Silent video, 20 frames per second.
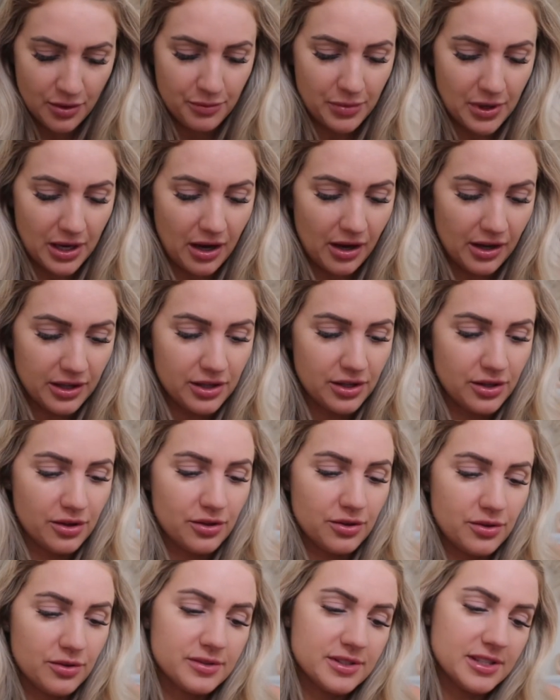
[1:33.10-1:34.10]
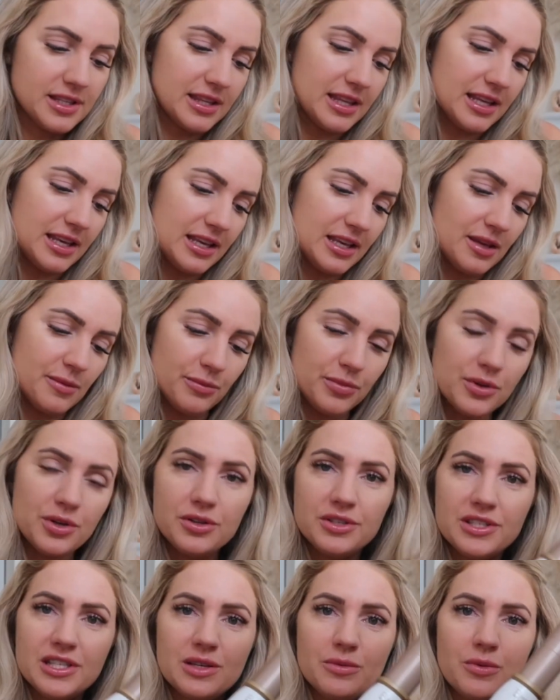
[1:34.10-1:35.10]
but I use the
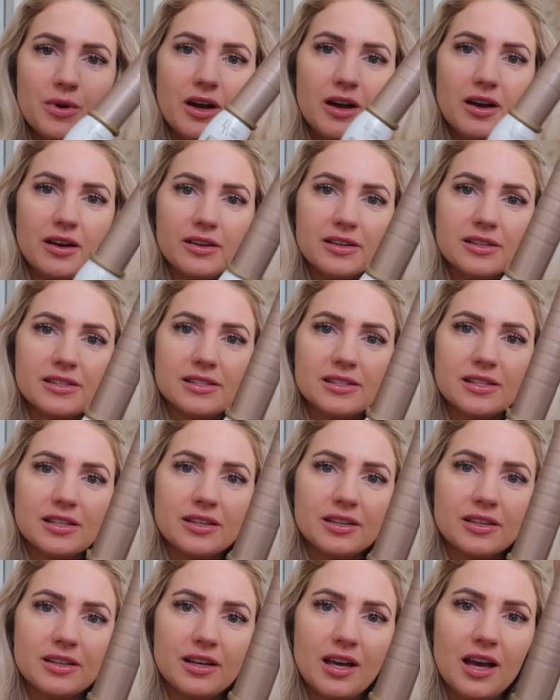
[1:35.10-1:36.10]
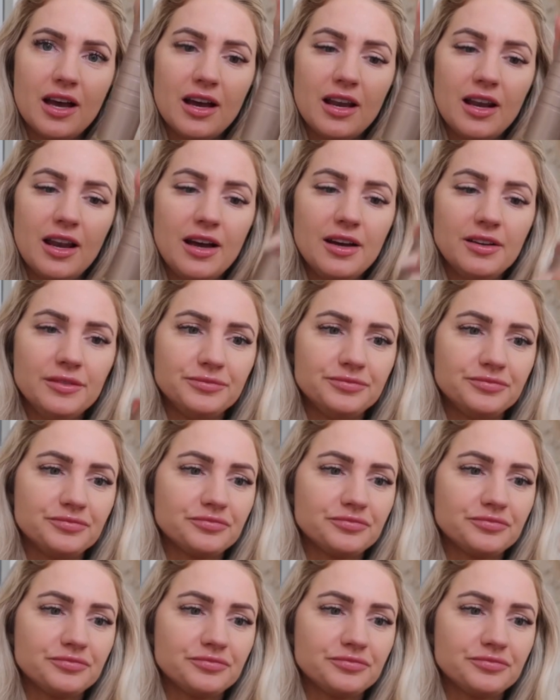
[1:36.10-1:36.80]
Beauty Works curler.